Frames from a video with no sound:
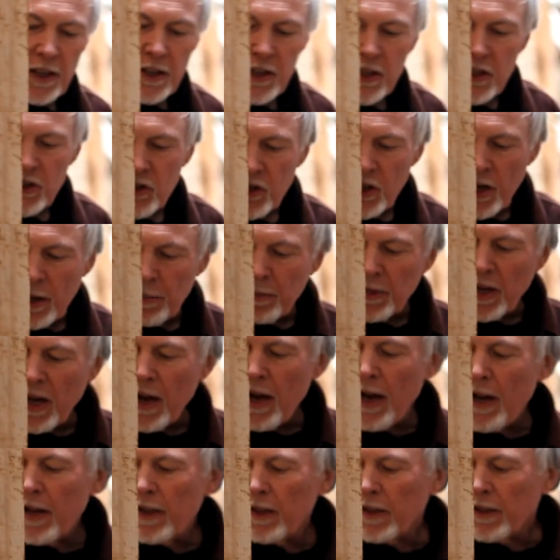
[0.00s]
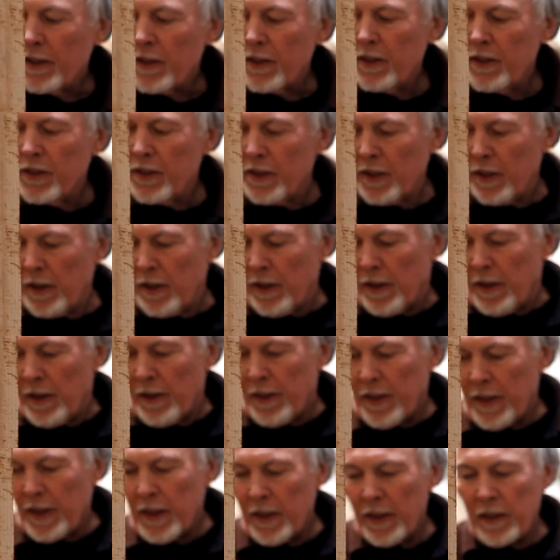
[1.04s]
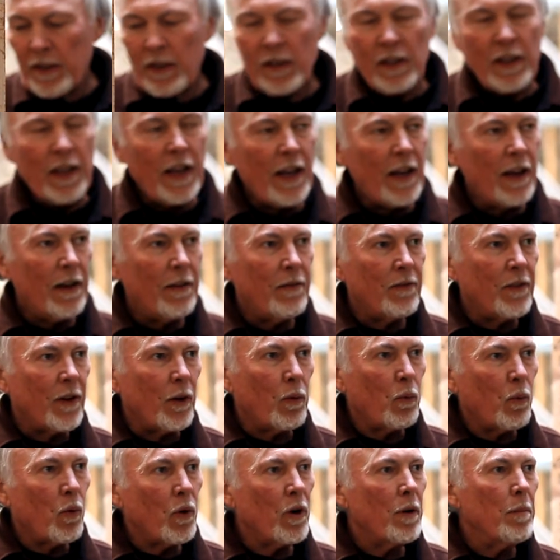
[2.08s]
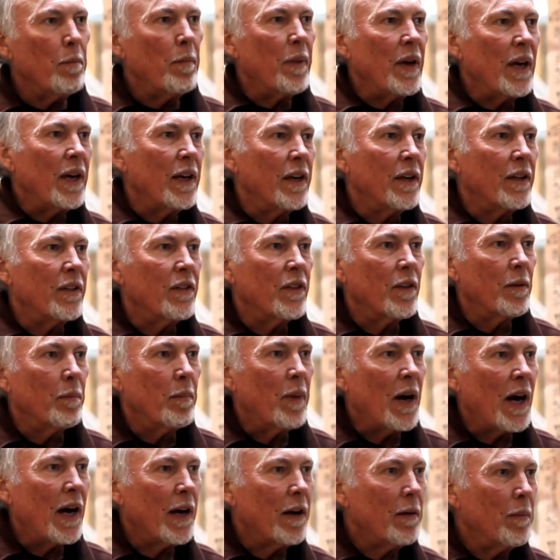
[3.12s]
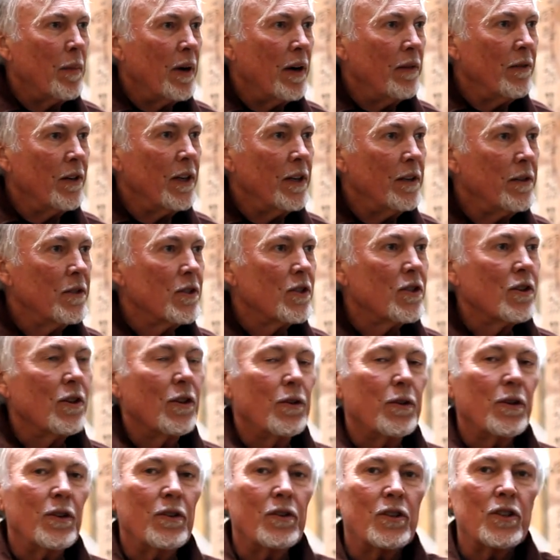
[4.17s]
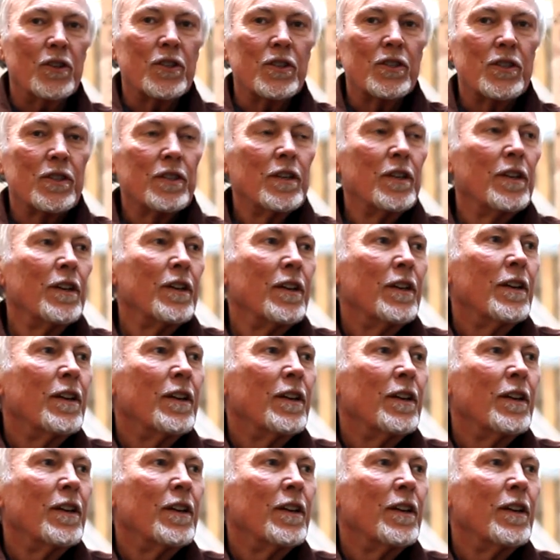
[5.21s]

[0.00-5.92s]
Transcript: kidney-shaped island that'll have a worm bin in the bottom of it. So you just